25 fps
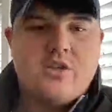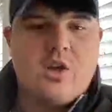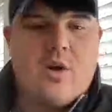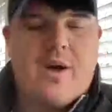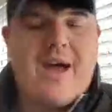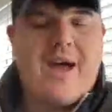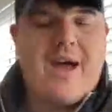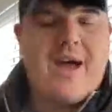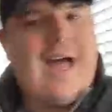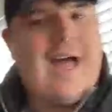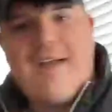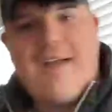
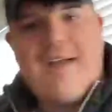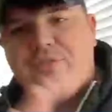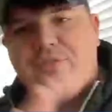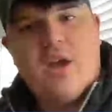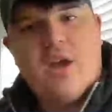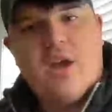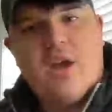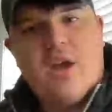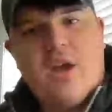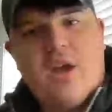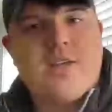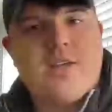So I-
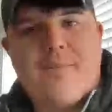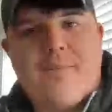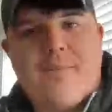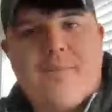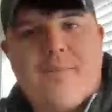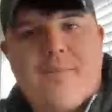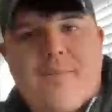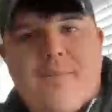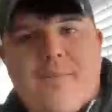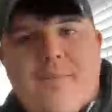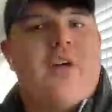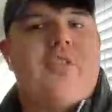I've done
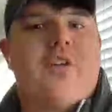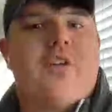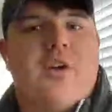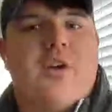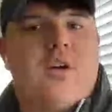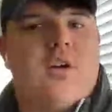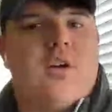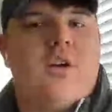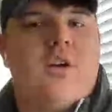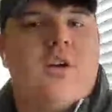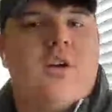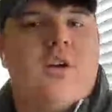some of the
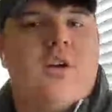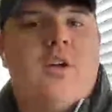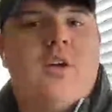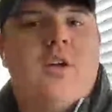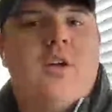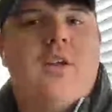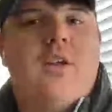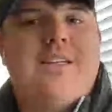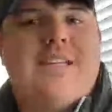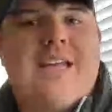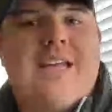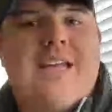other
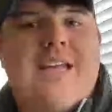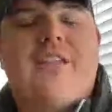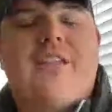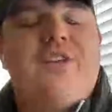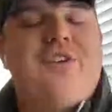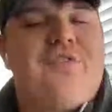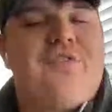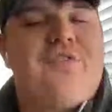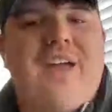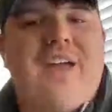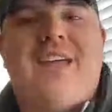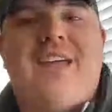
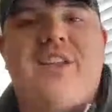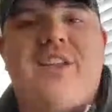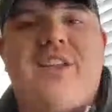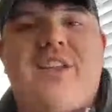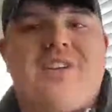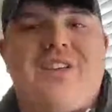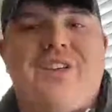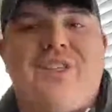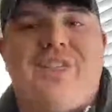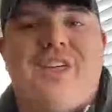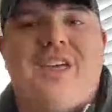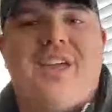daily
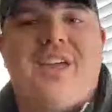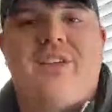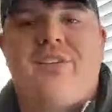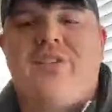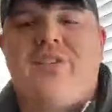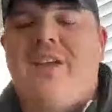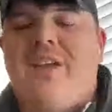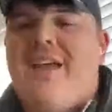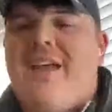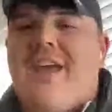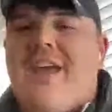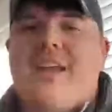fantasy
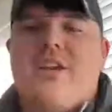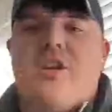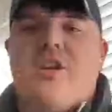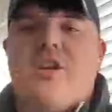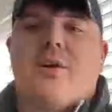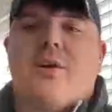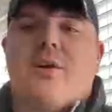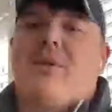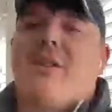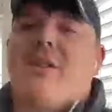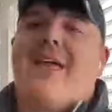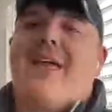things,
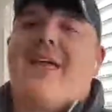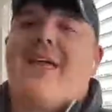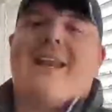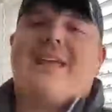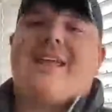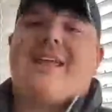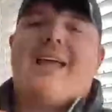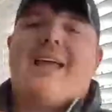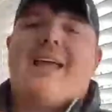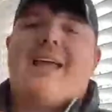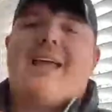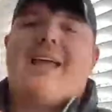and you're
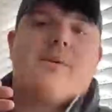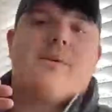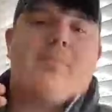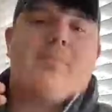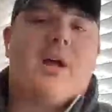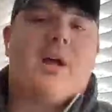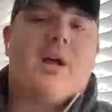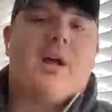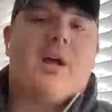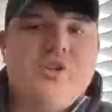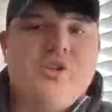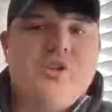playing against
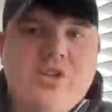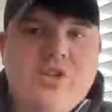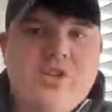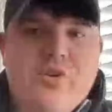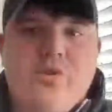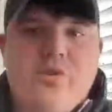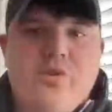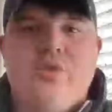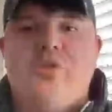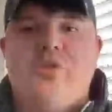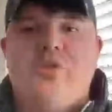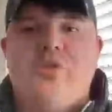a bunch of
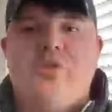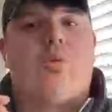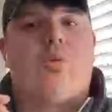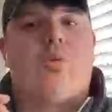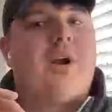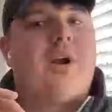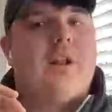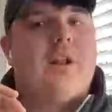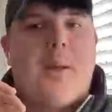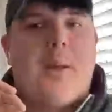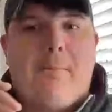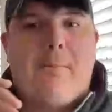dudes
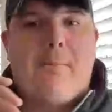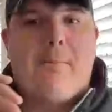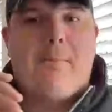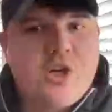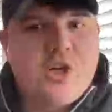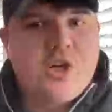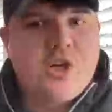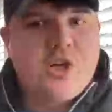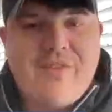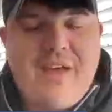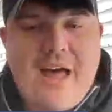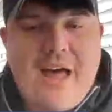who are running a
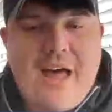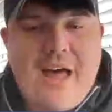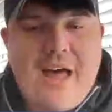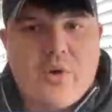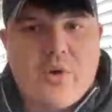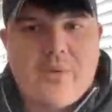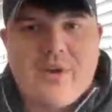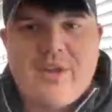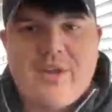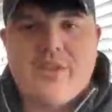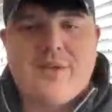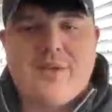bunch of
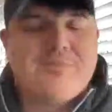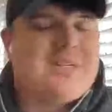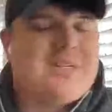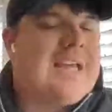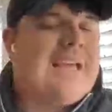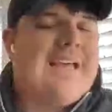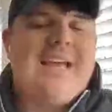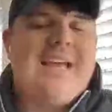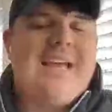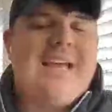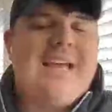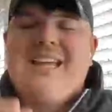
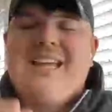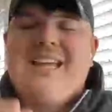algorithms.